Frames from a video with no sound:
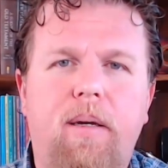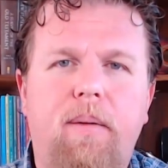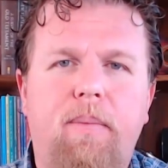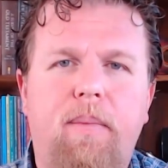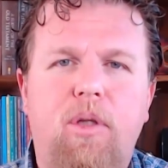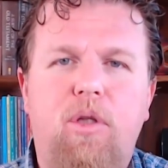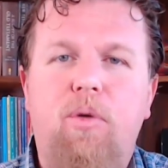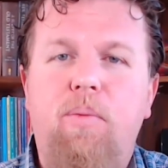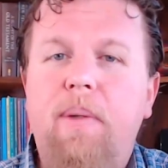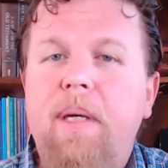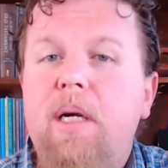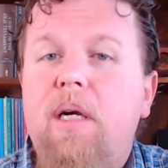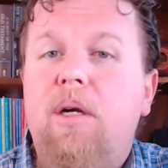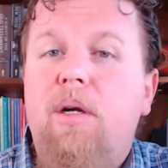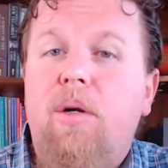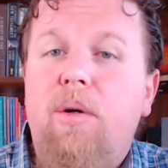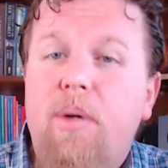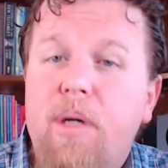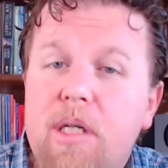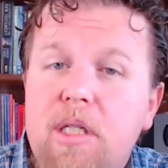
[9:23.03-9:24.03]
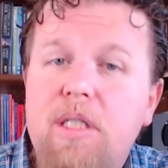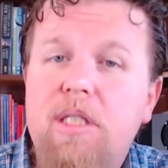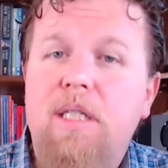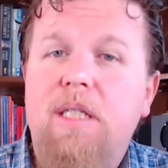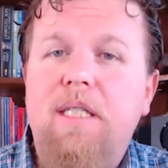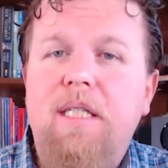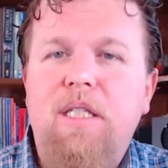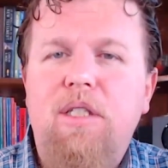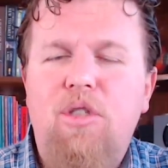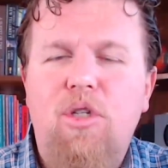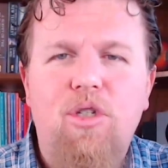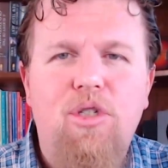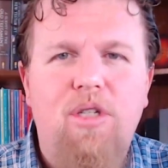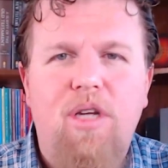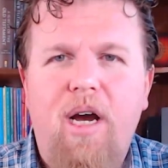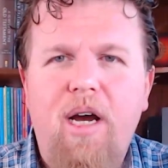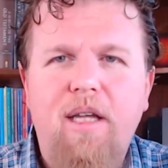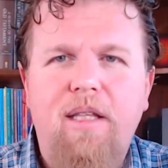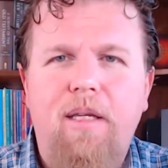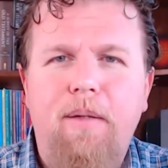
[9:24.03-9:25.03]
But to be a Christian in
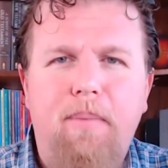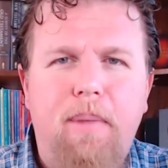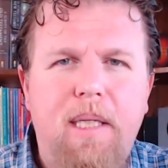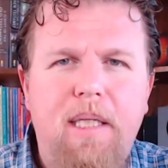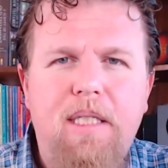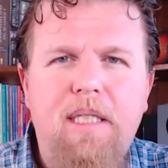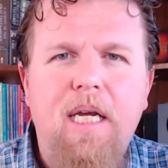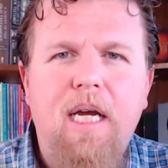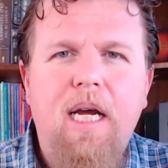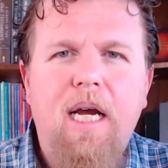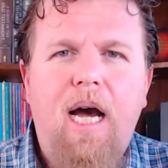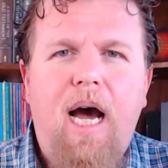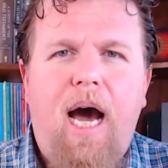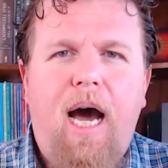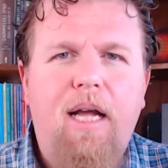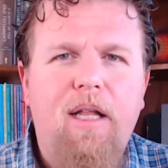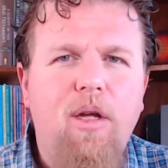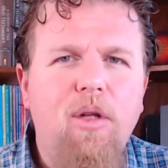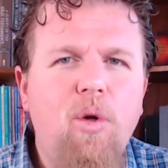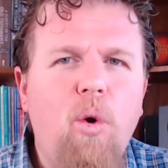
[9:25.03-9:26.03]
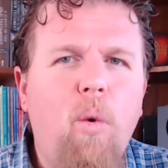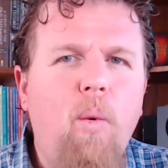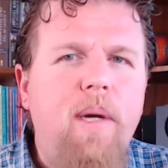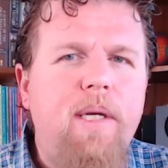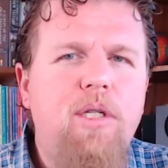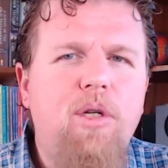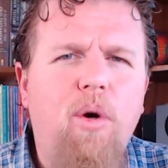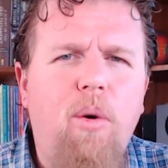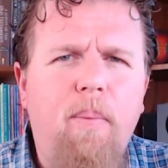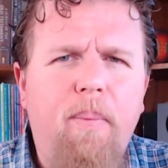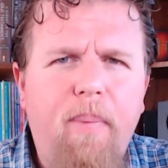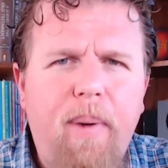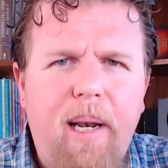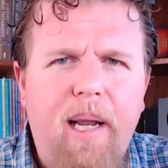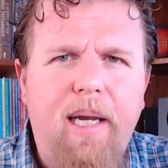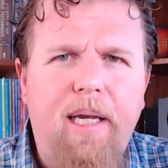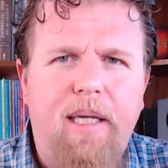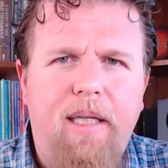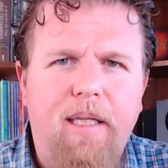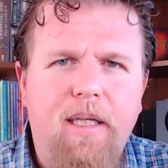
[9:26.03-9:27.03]
society means I don't always
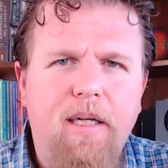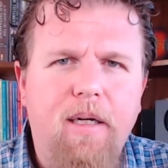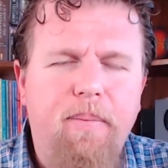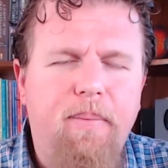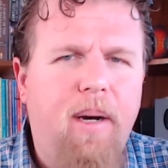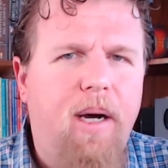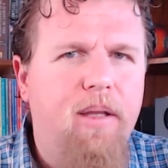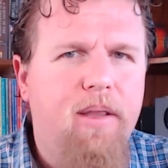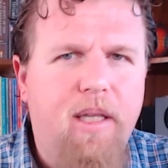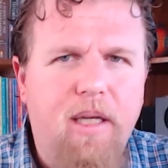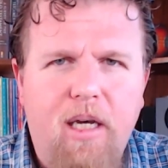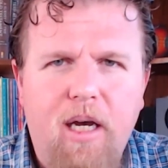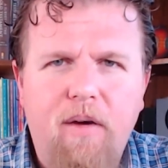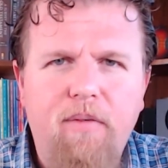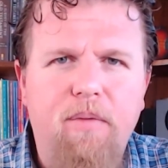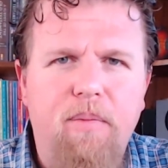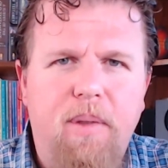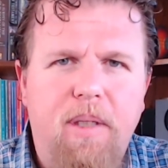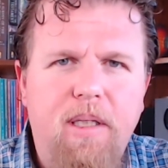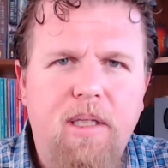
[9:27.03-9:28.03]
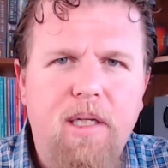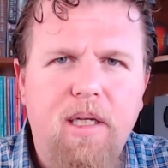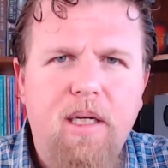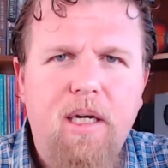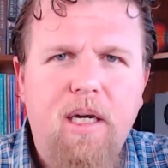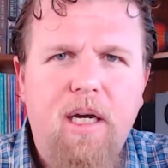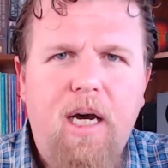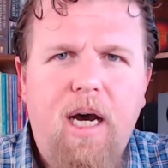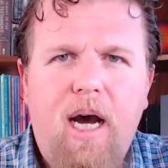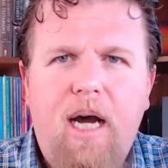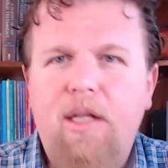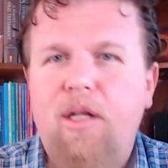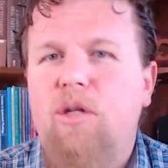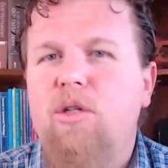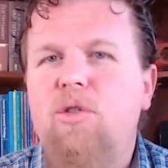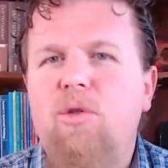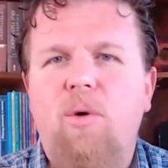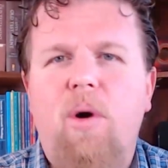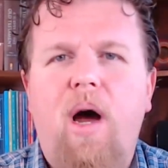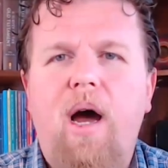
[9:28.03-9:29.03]
complain about the government. I don't
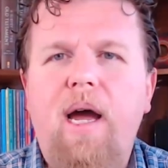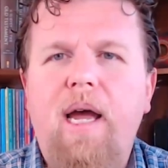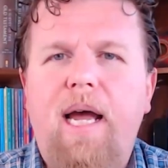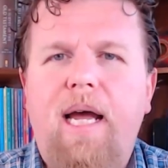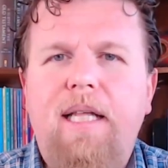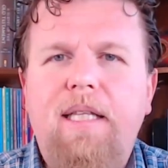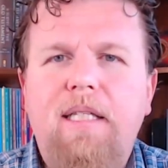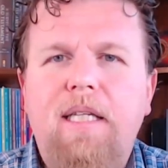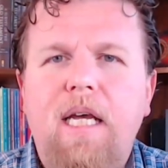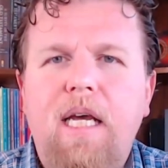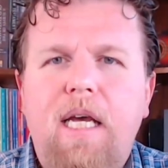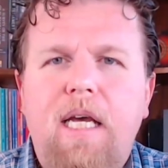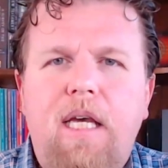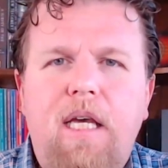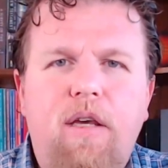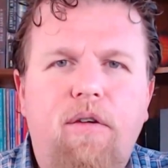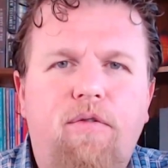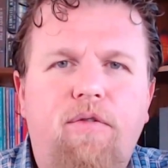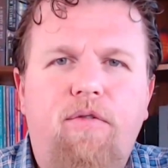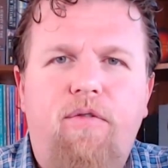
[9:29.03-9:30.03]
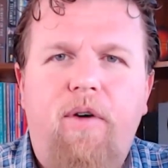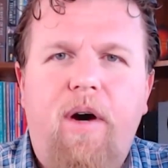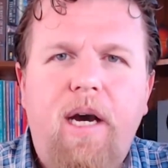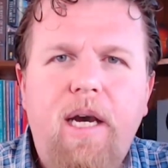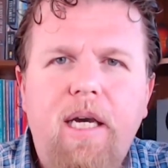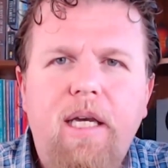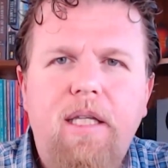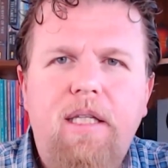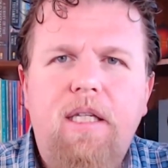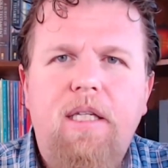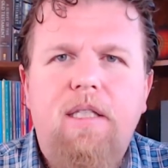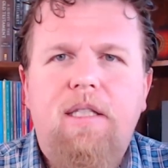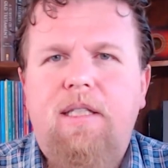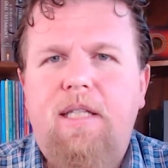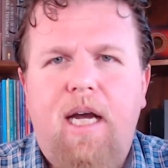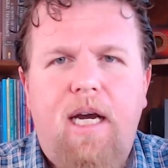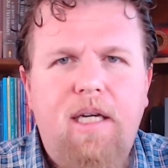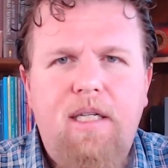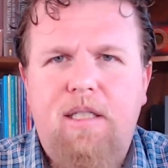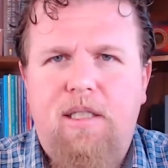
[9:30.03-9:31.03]
try and evade
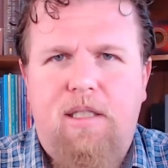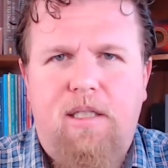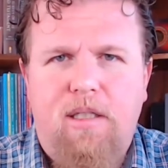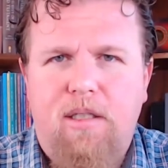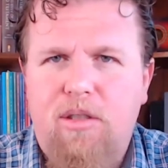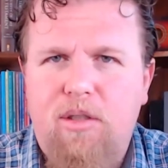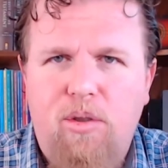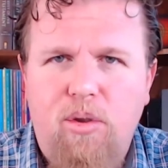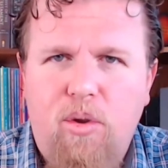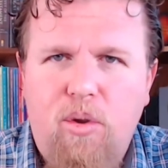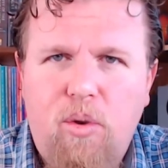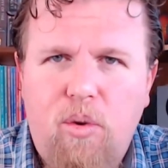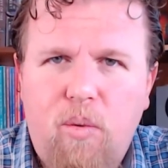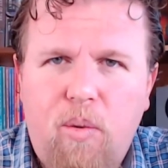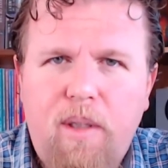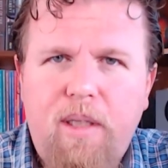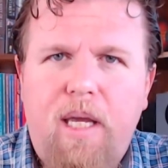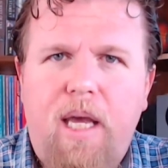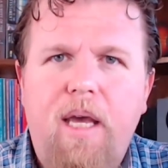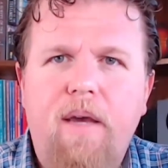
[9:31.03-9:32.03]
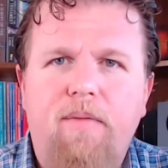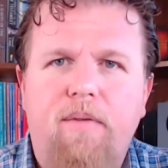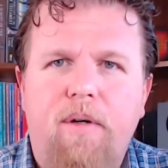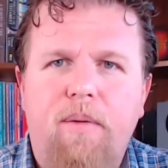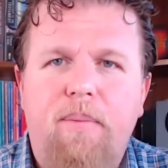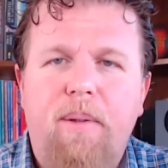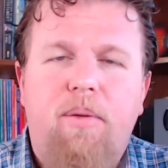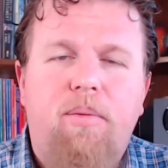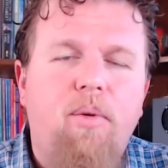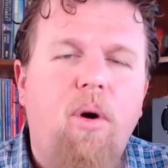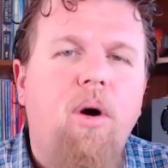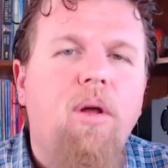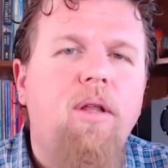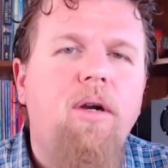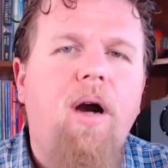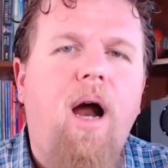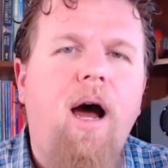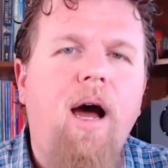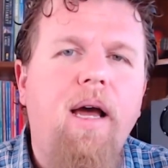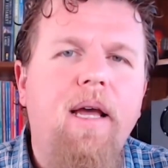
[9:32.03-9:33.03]
taxes or whatever, but
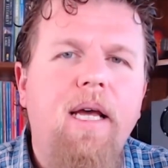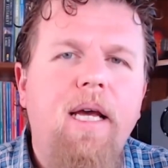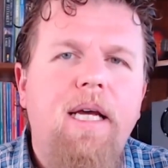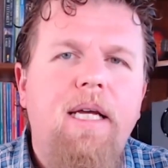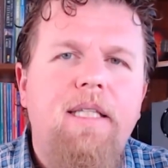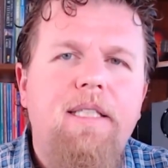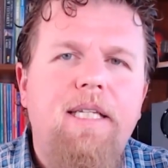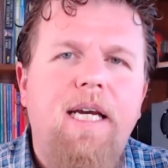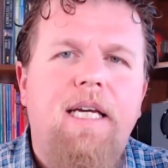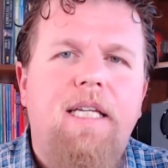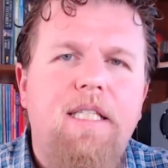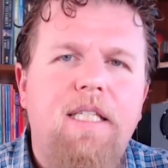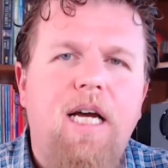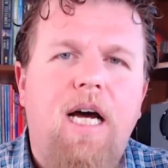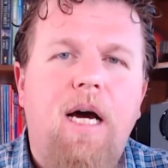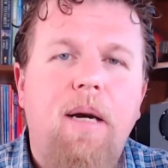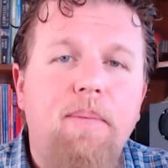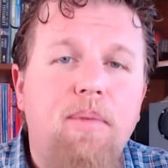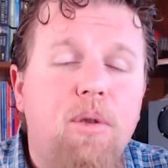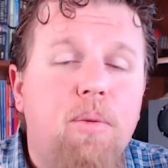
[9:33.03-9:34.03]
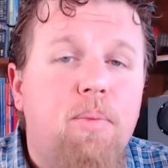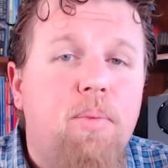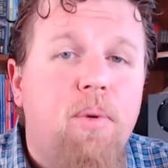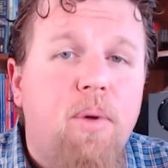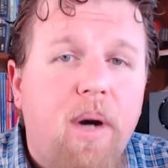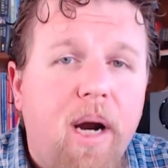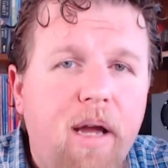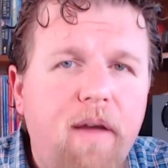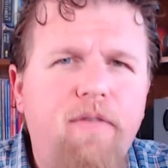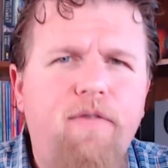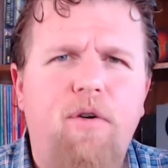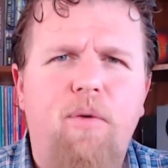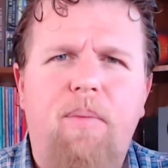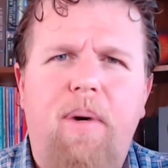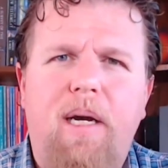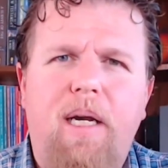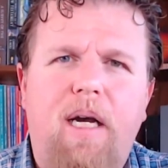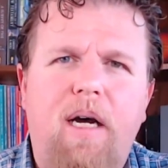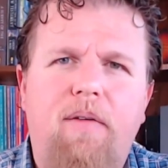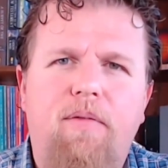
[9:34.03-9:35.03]
rather I take time to pray for
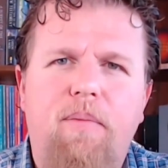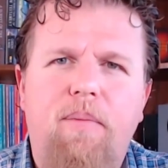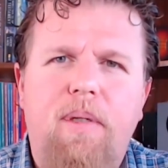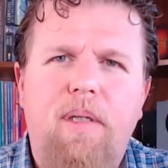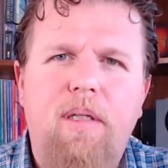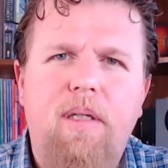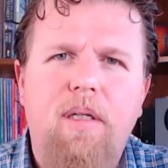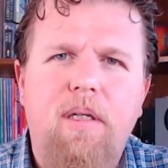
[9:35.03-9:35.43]
my government.